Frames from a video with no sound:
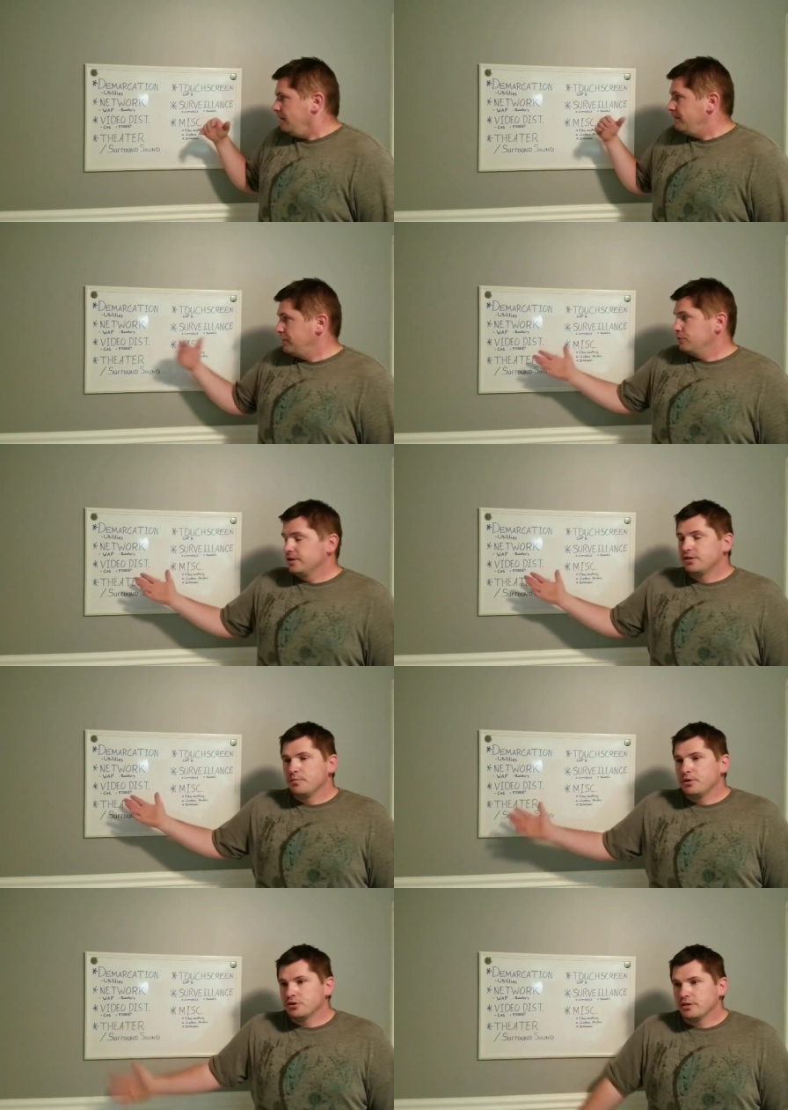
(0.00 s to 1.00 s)
Video
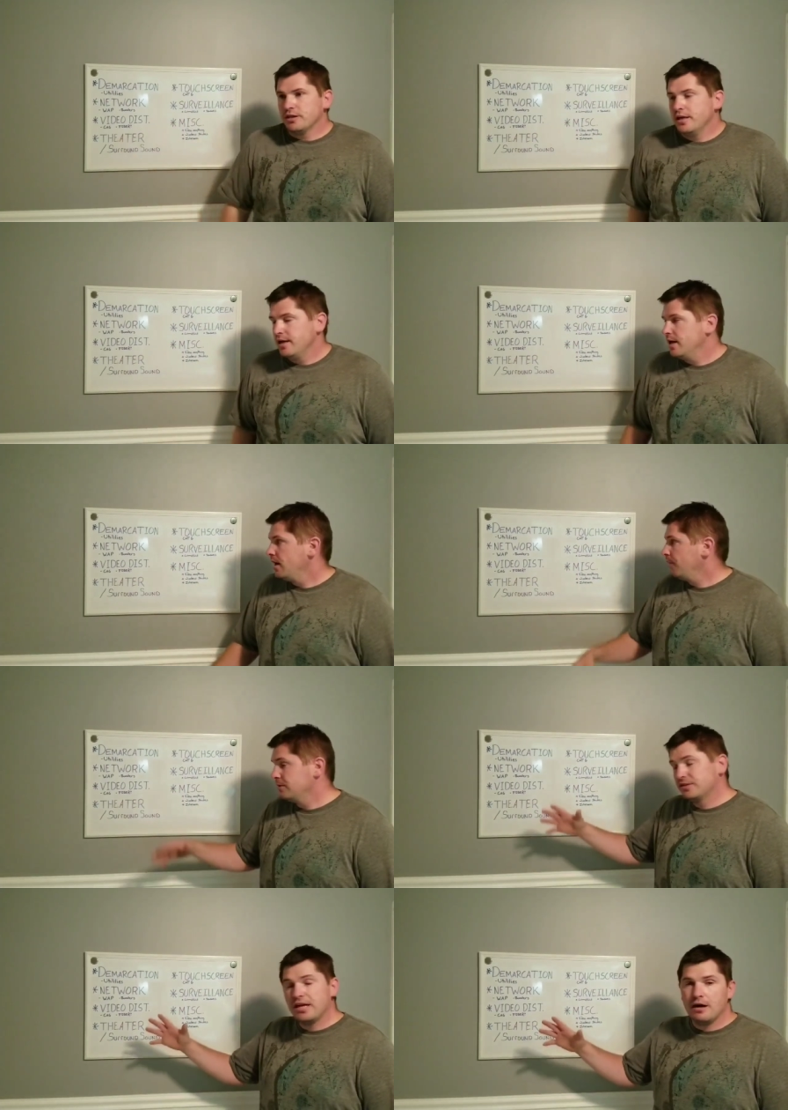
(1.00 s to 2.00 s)
distribution. I'm
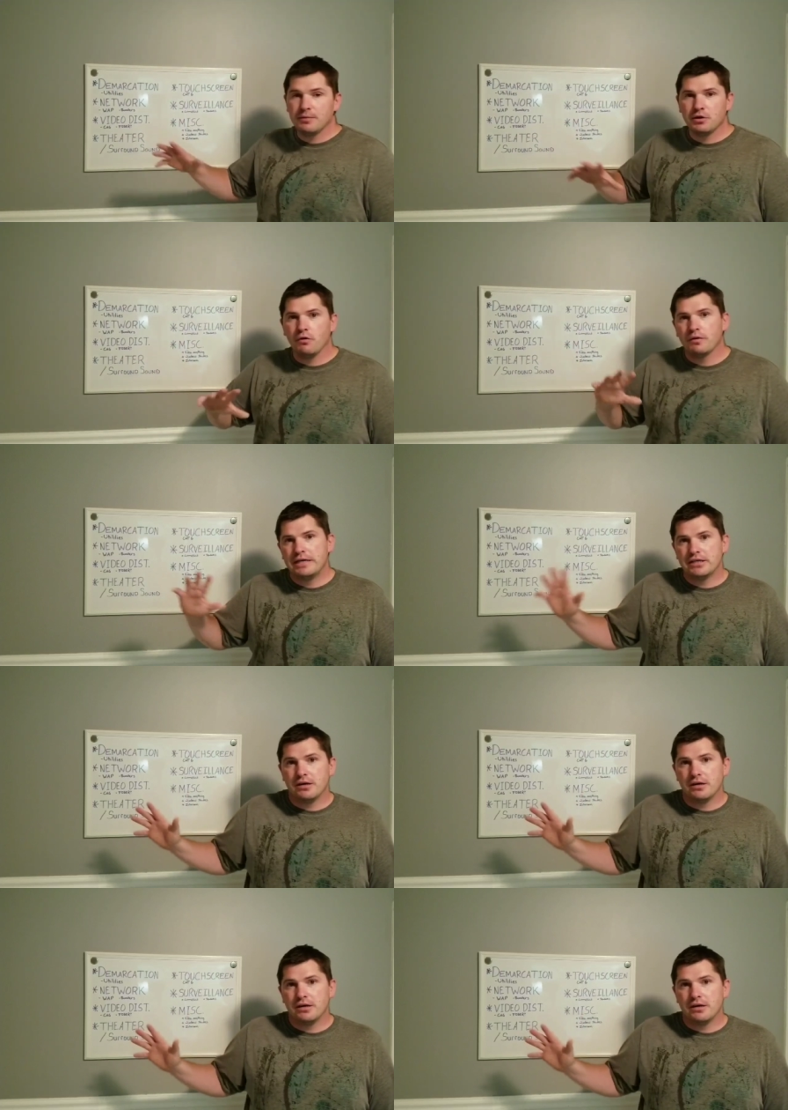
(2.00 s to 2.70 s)
going to say, I'm going to go over each,